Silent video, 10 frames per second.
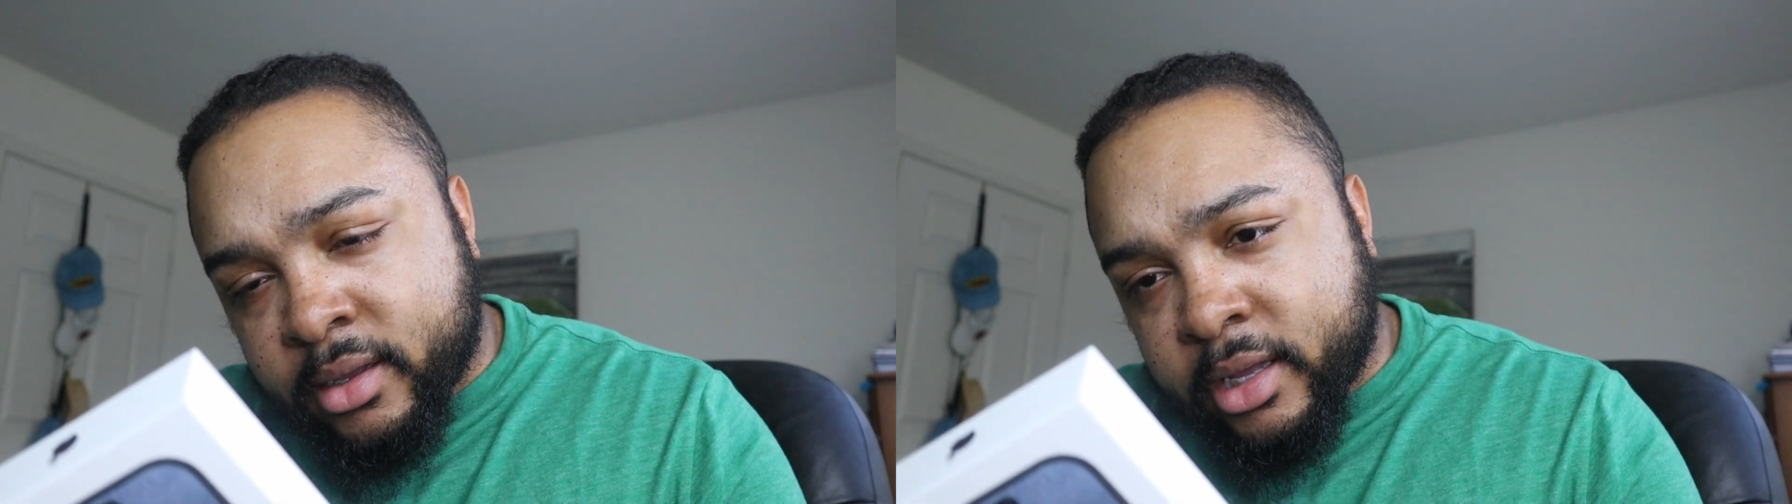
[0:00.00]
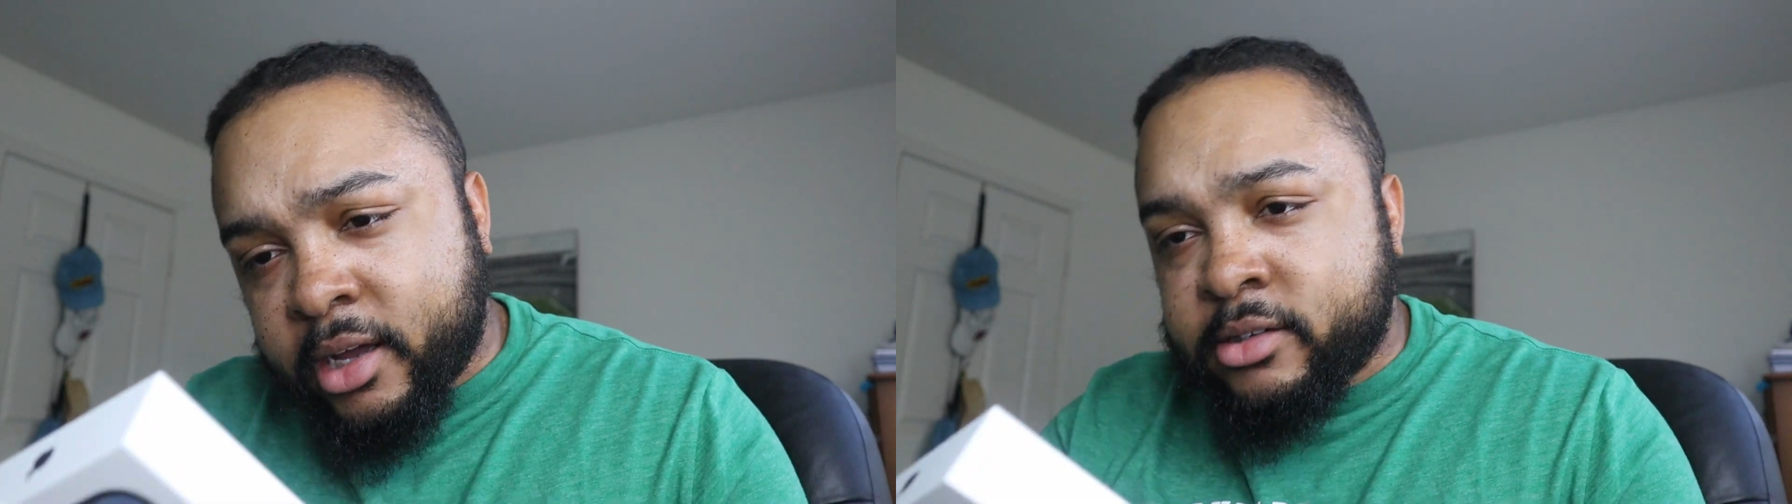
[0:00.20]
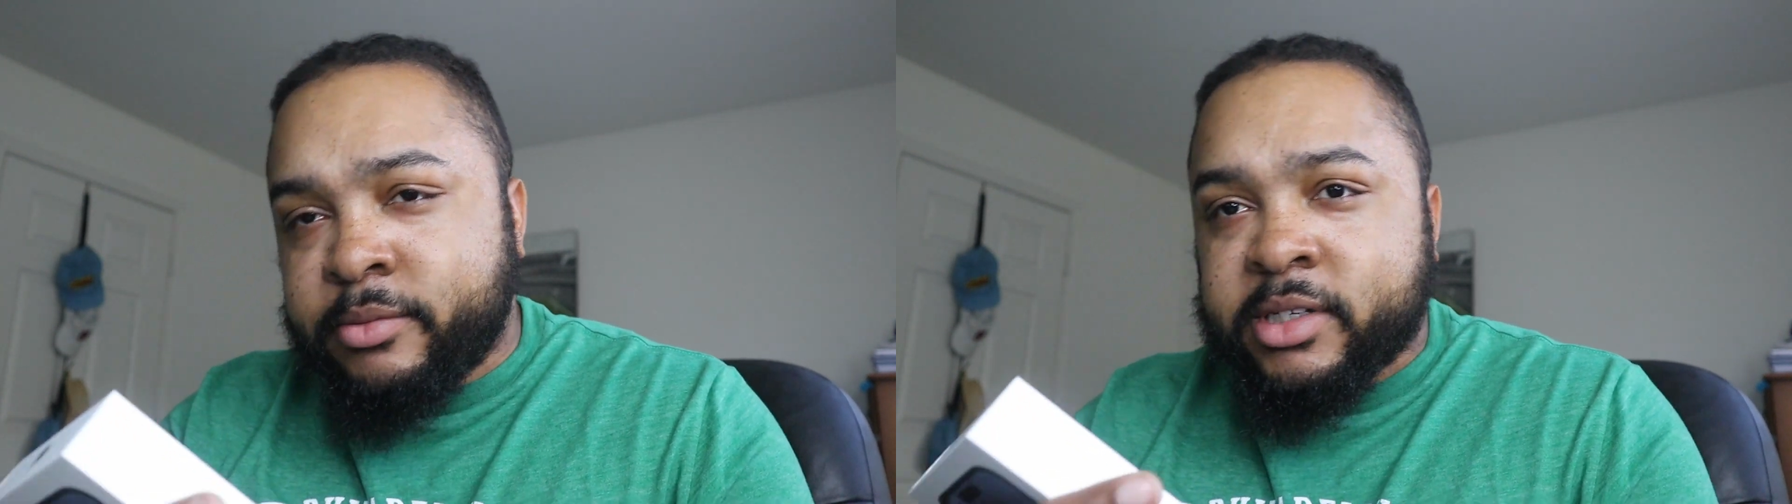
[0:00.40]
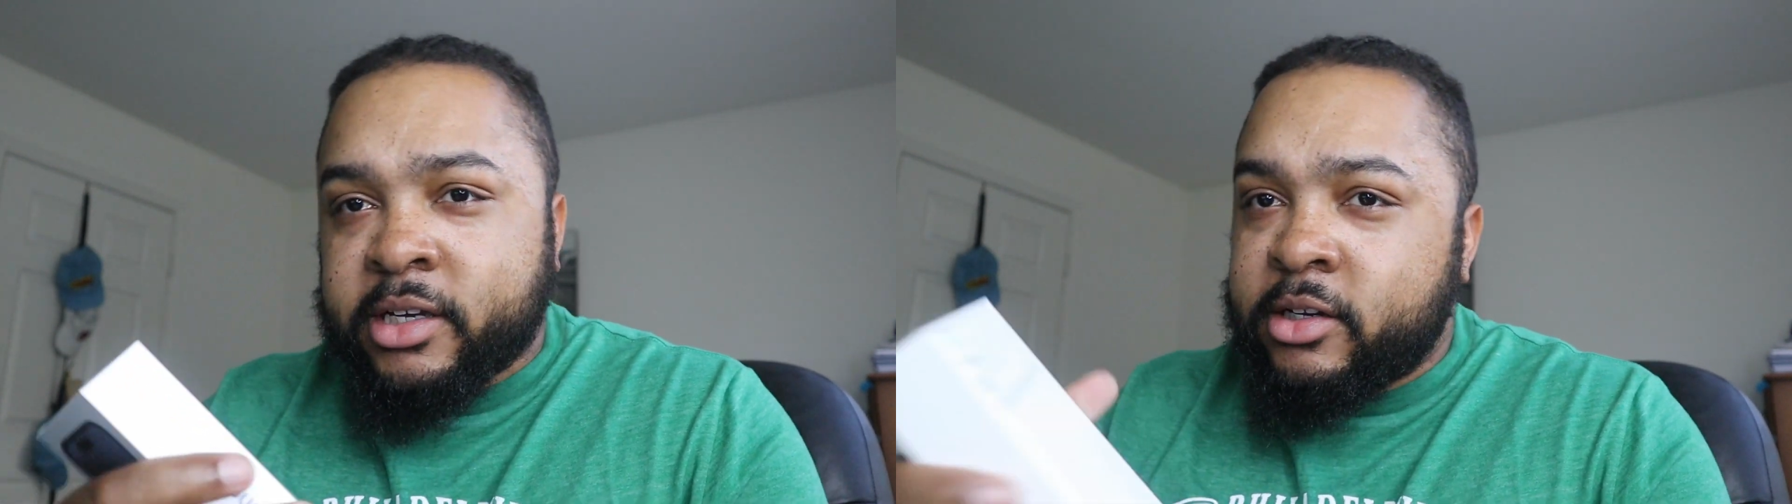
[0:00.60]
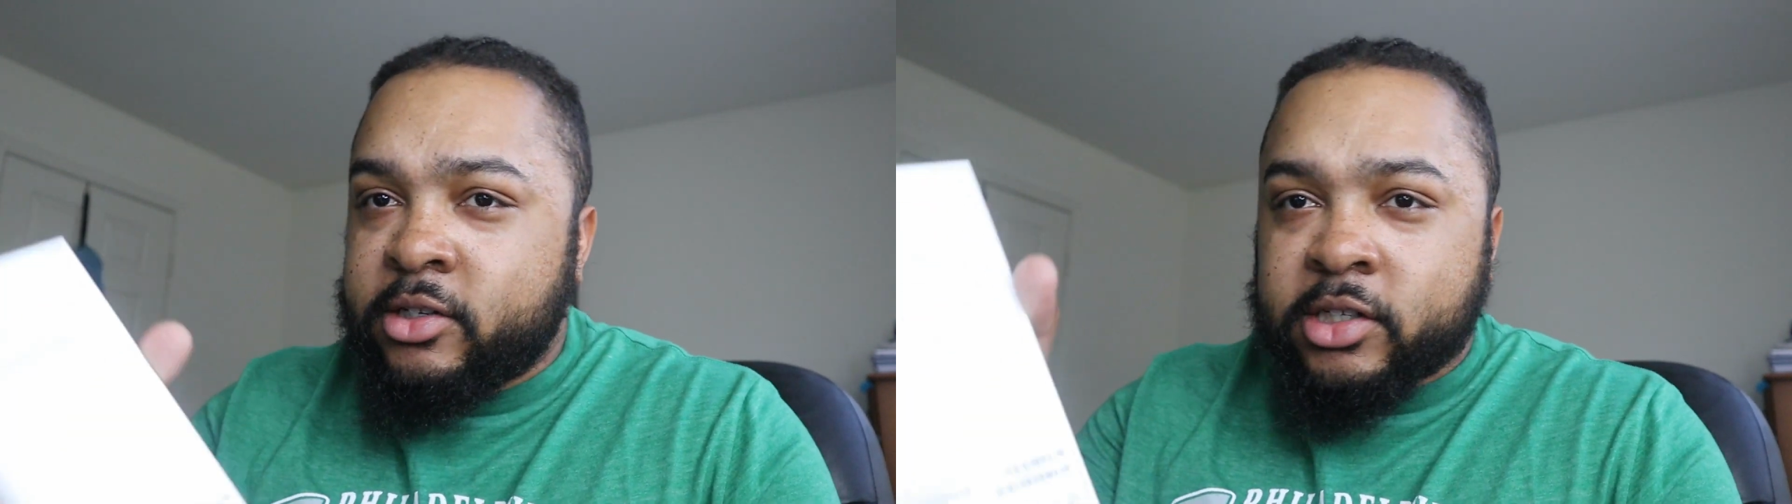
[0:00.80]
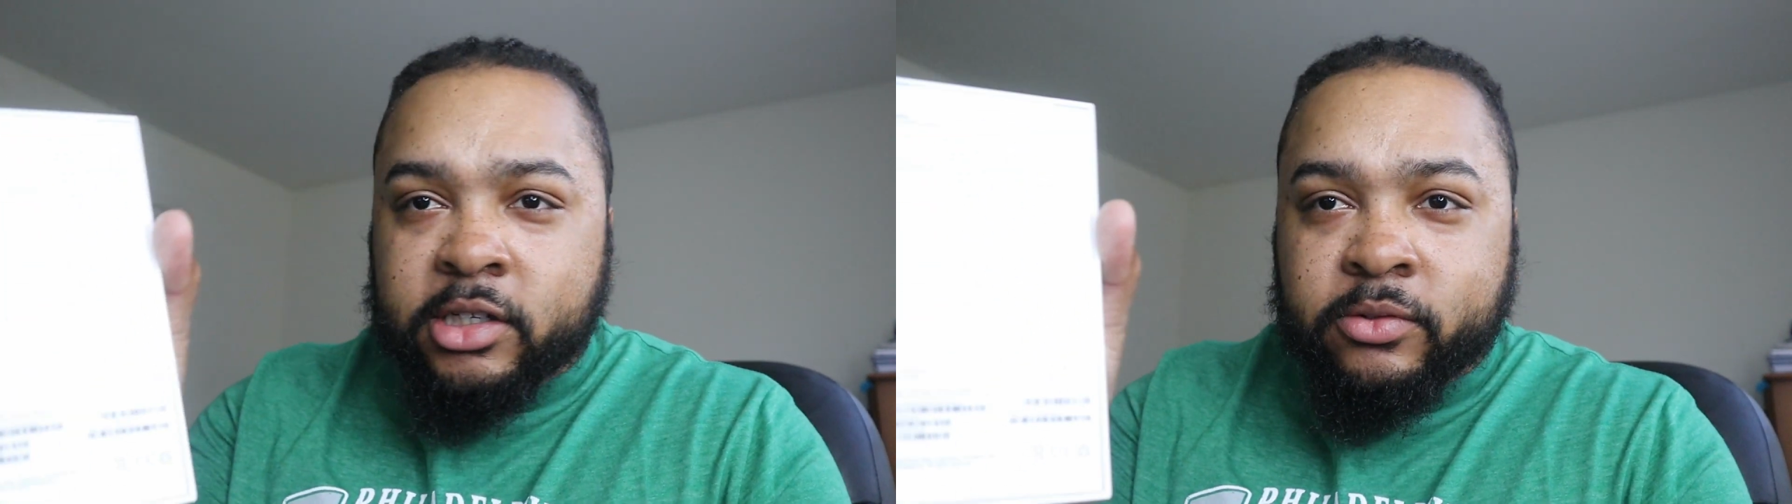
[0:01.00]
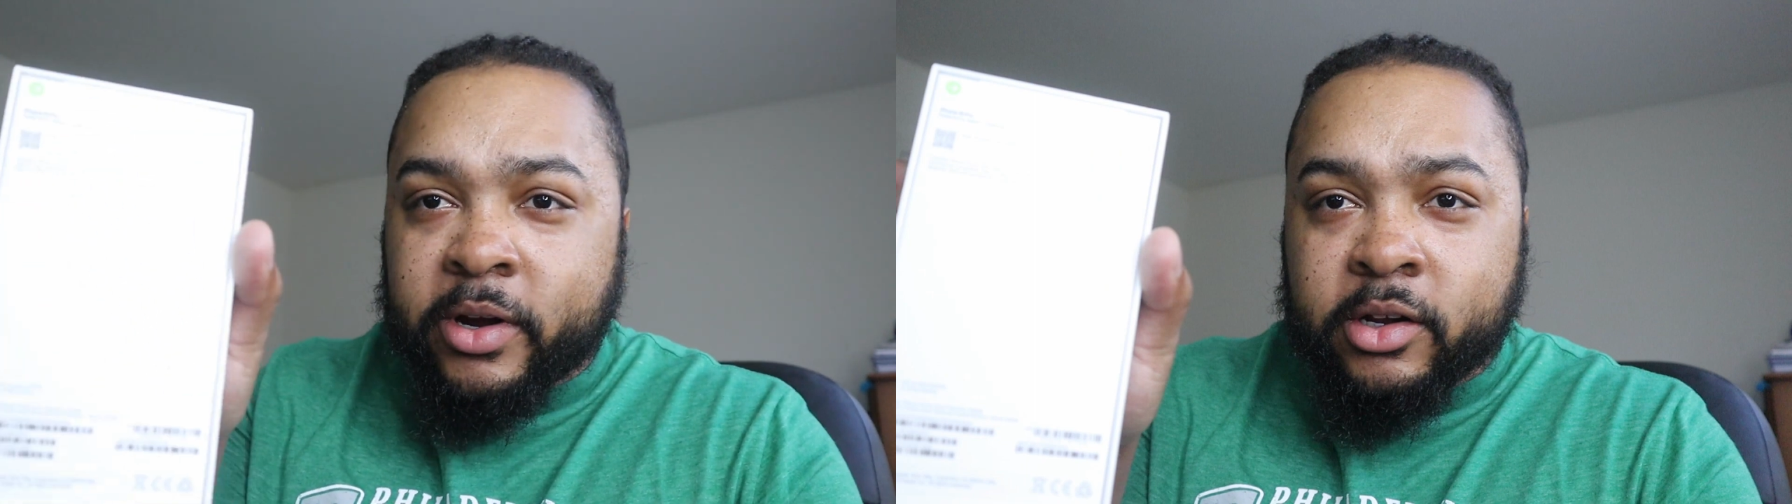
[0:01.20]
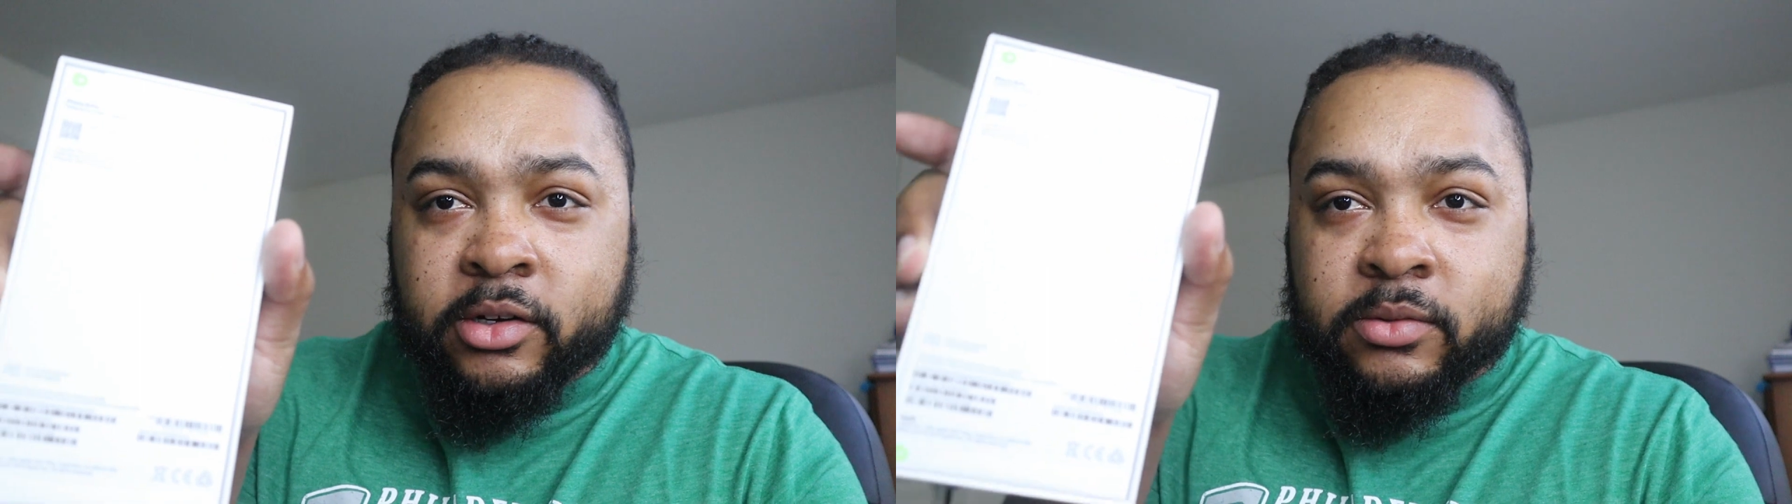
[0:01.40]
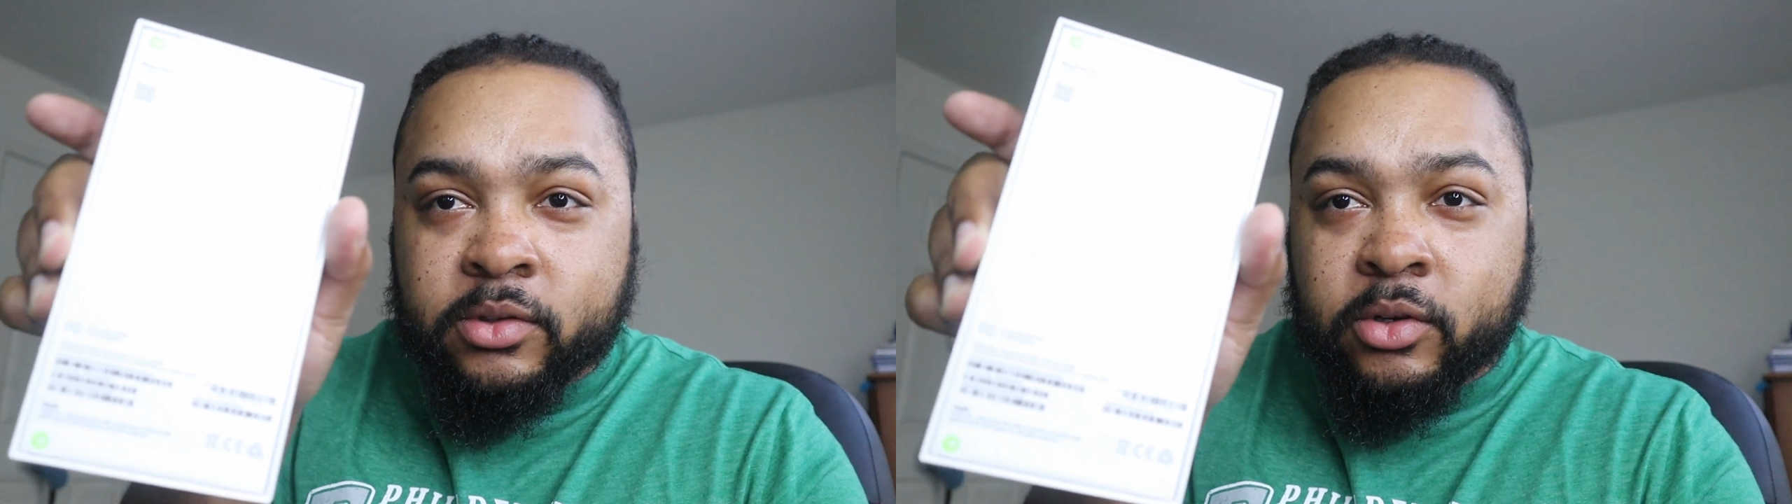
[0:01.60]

Yeah, so I'm saying this is regular,